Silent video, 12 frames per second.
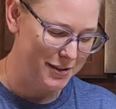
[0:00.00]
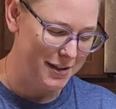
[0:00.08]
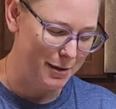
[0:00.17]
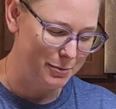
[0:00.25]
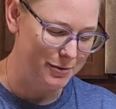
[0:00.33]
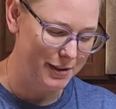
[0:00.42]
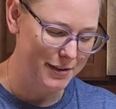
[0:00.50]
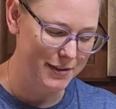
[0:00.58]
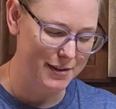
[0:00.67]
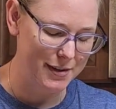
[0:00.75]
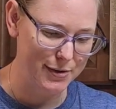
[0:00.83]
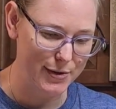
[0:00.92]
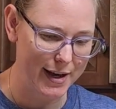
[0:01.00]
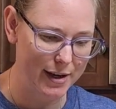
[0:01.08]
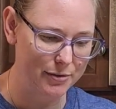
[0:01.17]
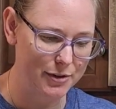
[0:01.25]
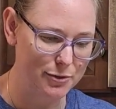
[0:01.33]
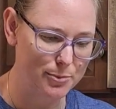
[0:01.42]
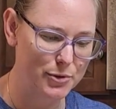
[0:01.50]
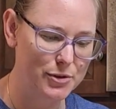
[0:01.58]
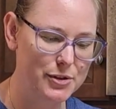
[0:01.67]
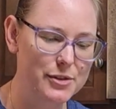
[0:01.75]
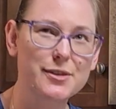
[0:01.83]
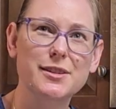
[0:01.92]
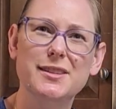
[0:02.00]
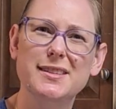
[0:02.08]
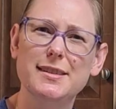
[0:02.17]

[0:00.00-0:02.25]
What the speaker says: top of it. So 1/2 inch border.